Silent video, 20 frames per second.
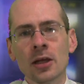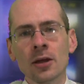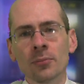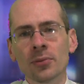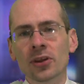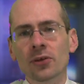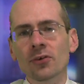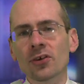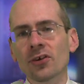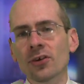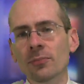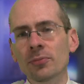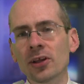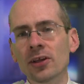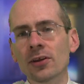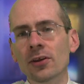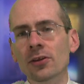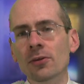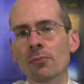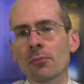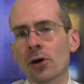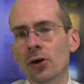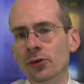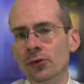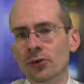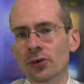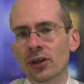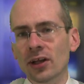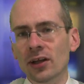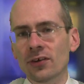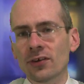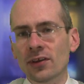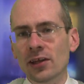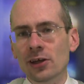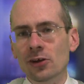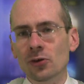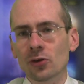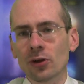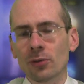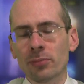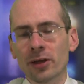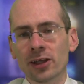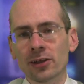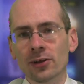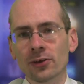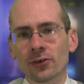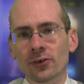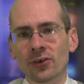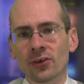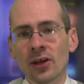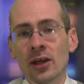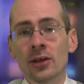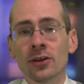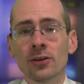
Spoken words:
But there is something that the modern-day snake oil peddlers,